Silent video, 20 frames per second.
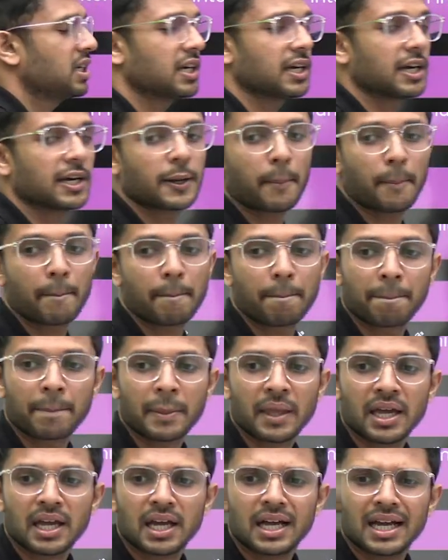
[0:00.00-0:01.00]
bhi kiya hai.
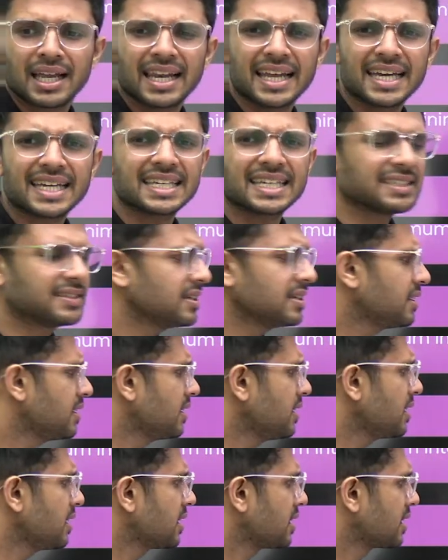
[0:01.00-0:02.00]
Lekin sir,
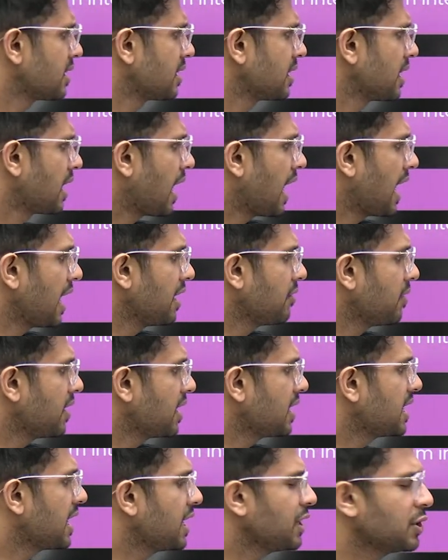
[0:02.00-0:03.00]

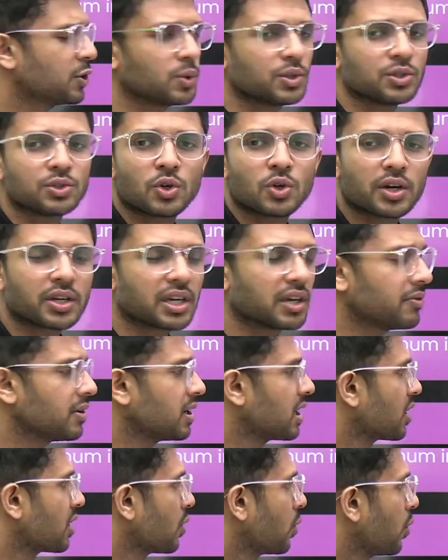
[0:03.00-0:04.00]
I1 and I2 is not
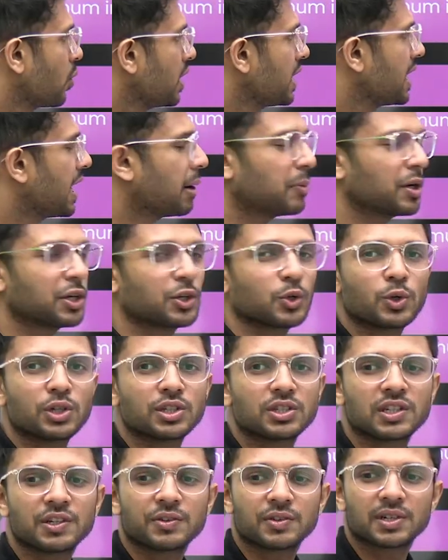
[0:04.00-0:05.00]
given. Only
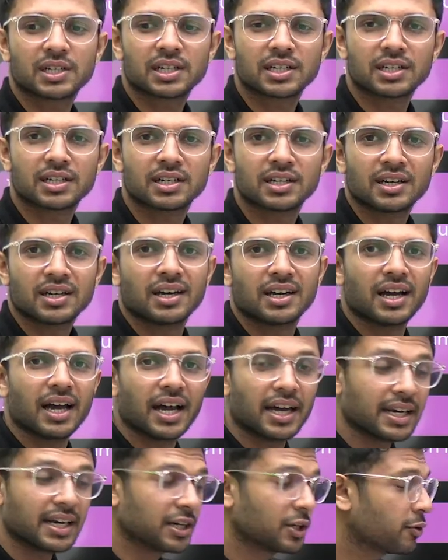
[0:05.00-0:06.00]
amplitude is given.
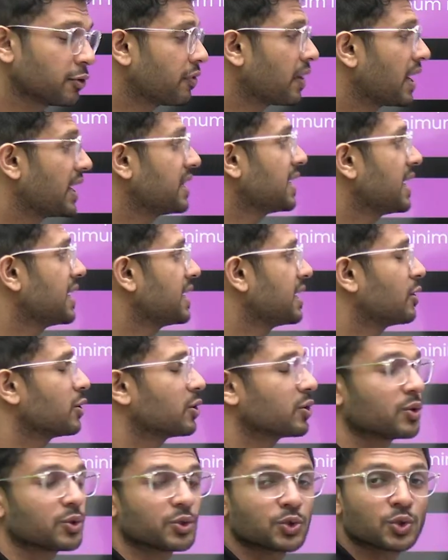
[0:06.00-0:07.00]
Arre, to find that
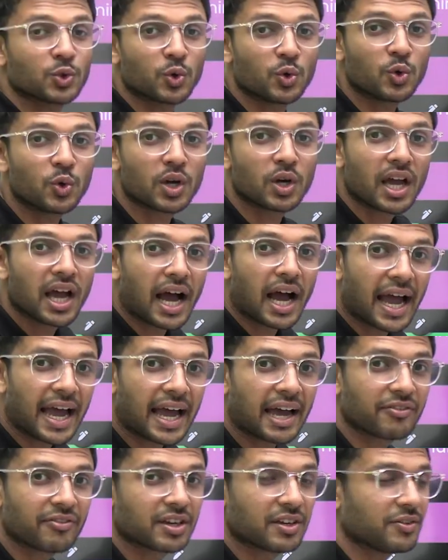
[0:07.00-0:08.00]
out also,
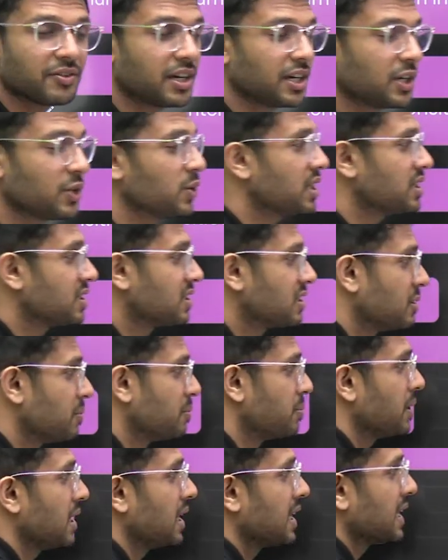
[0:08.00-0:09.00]
I have given you the
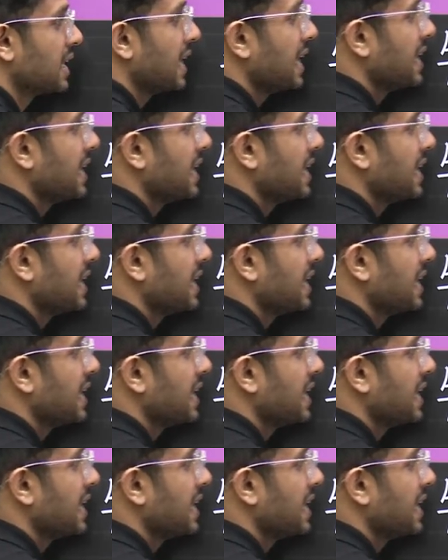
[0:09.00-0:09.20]
simple